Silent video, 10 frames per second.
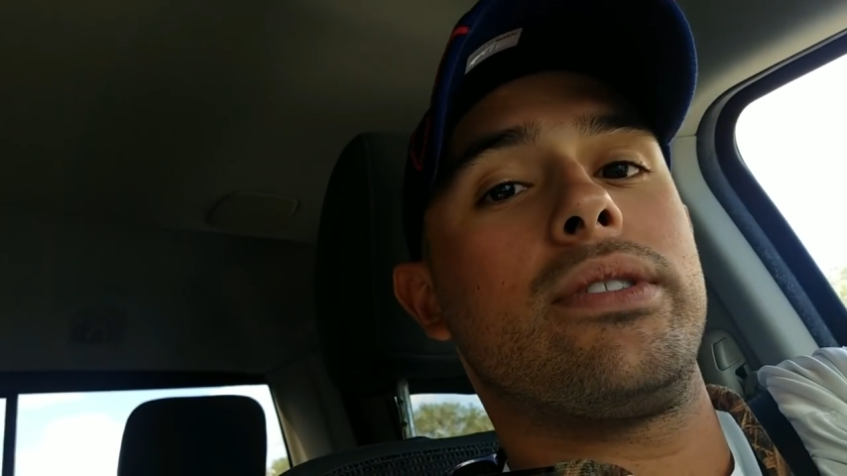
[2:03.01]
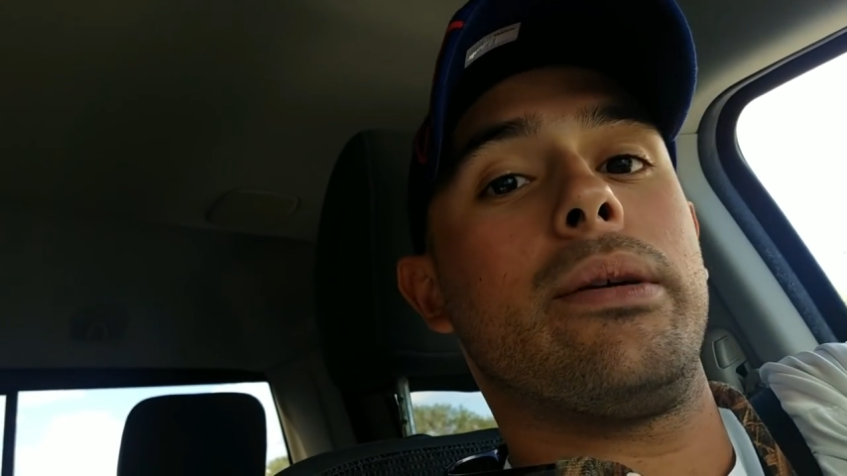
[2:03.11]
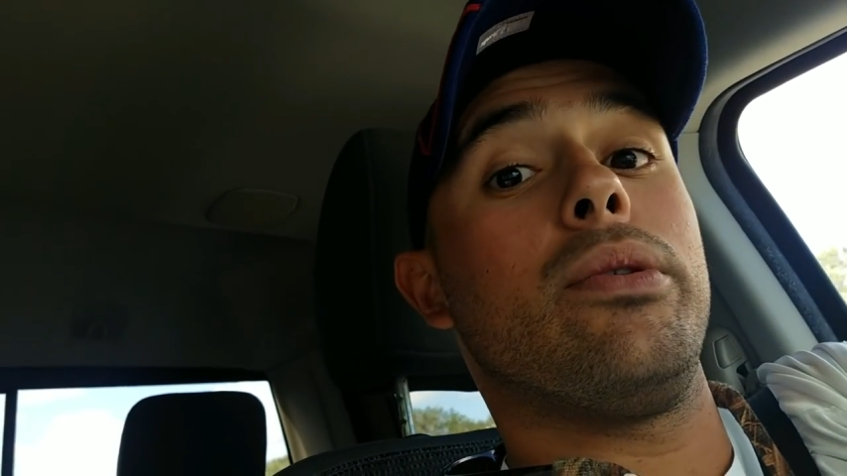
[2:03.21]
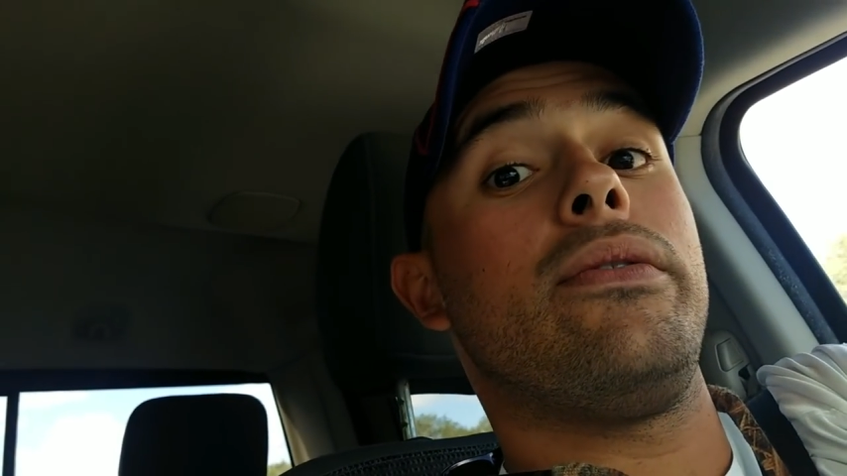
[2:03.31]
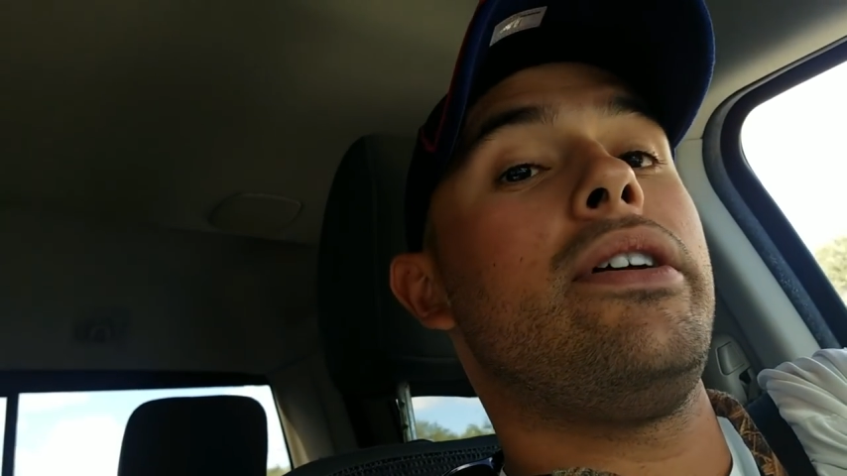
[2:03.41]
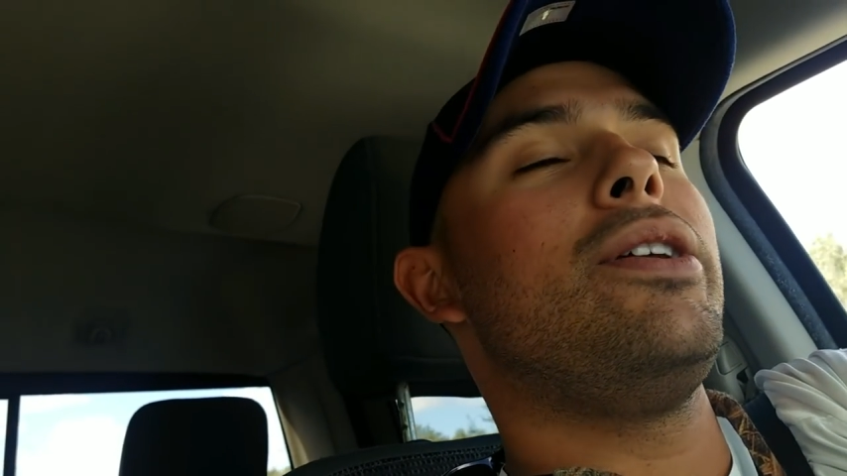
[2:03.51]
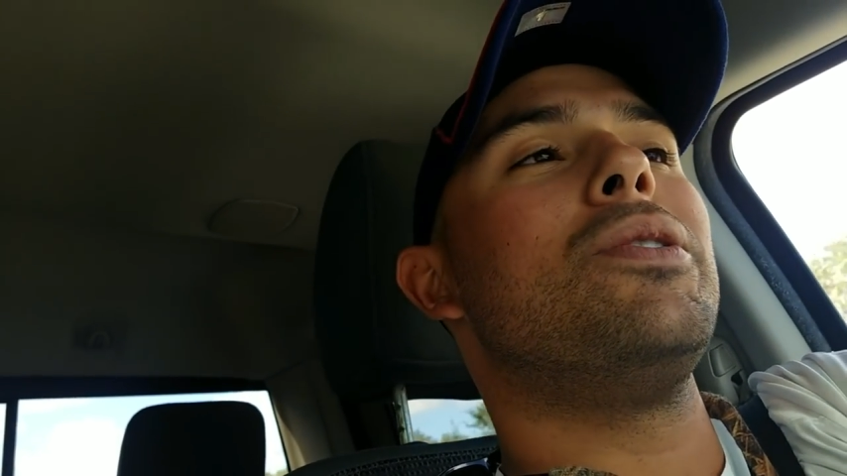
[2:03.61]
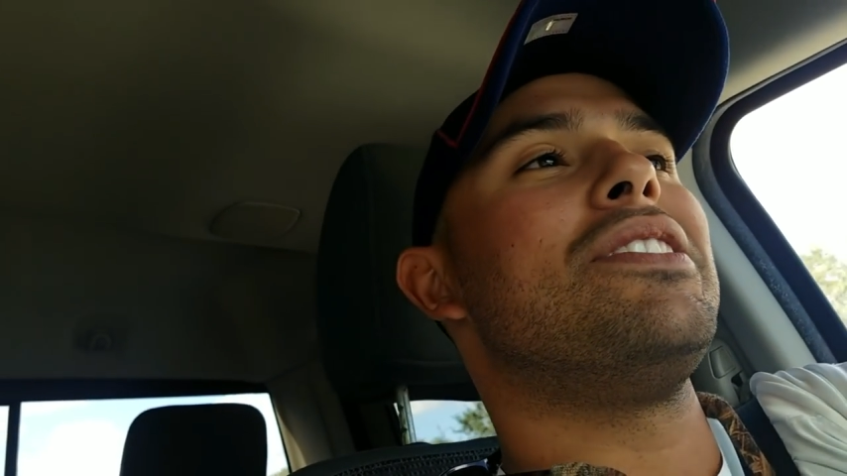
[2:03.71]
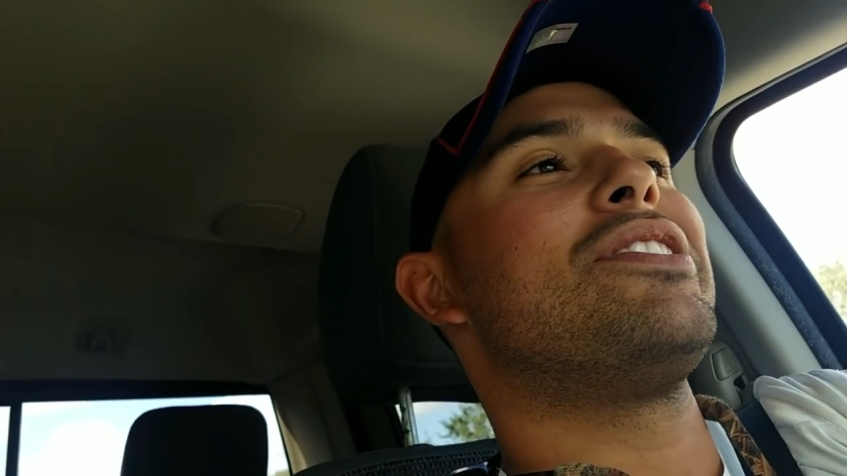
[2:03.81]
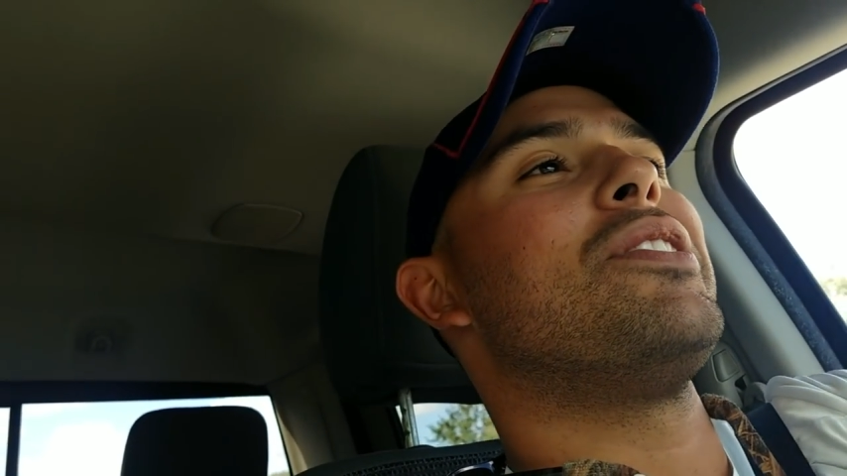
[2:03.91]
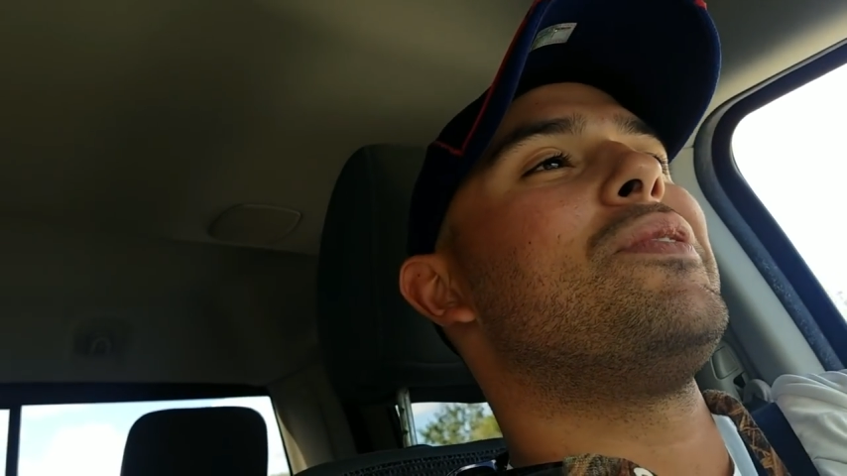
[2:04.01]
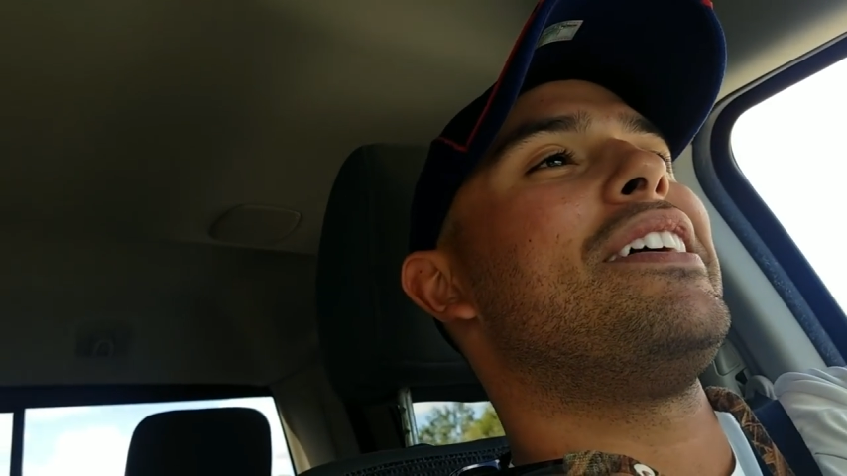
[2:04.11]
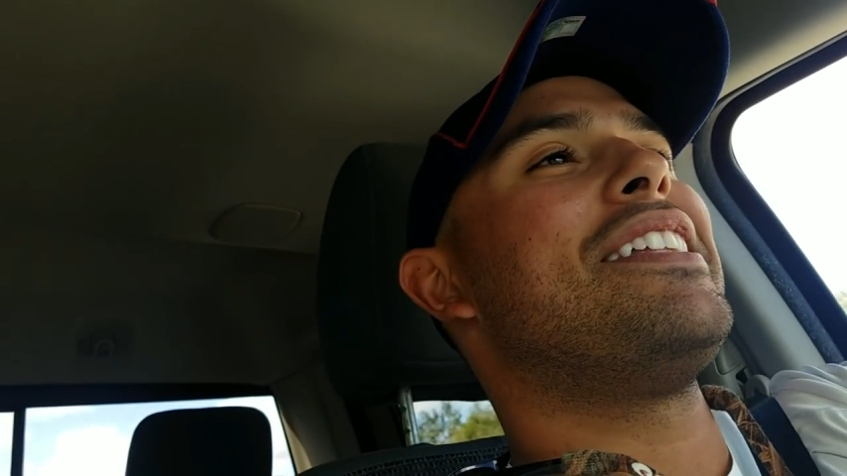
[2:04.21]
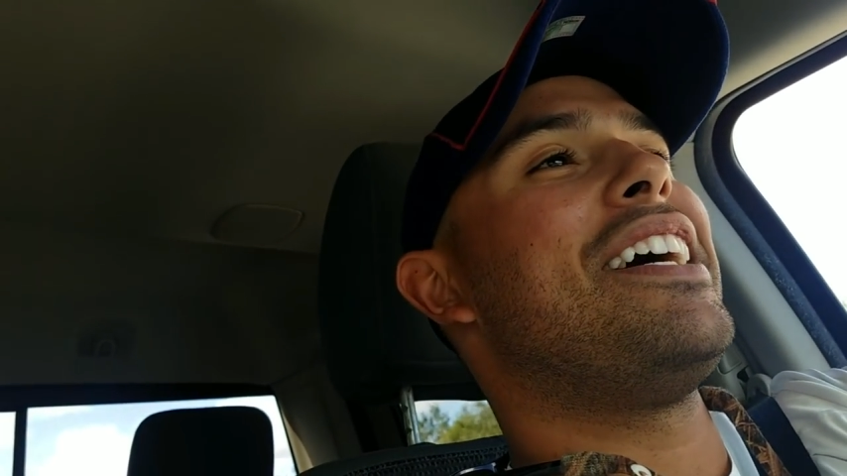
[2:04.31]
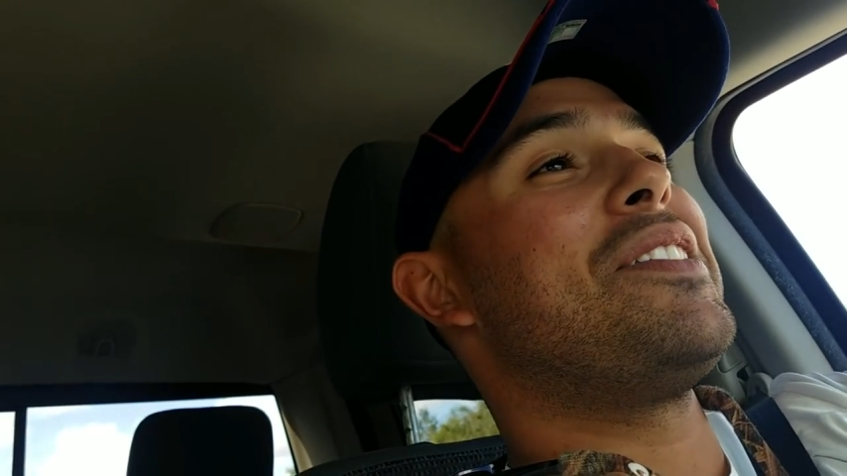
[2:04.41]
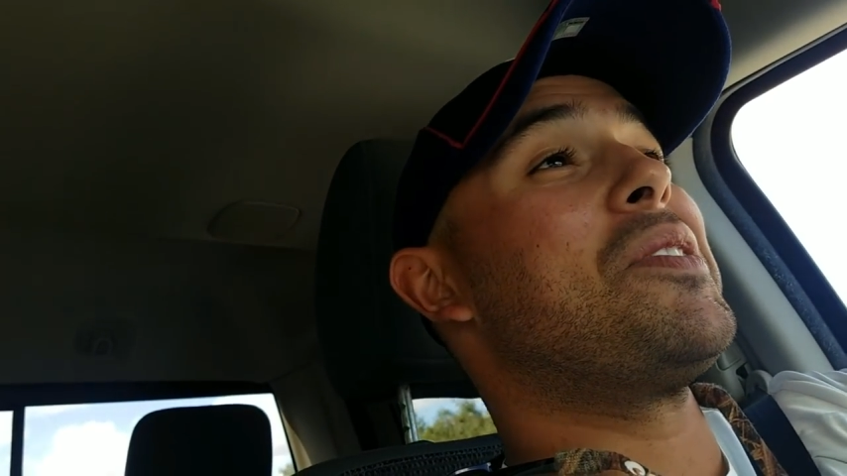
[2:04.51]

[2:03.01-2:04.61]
separate videos and stuff like that.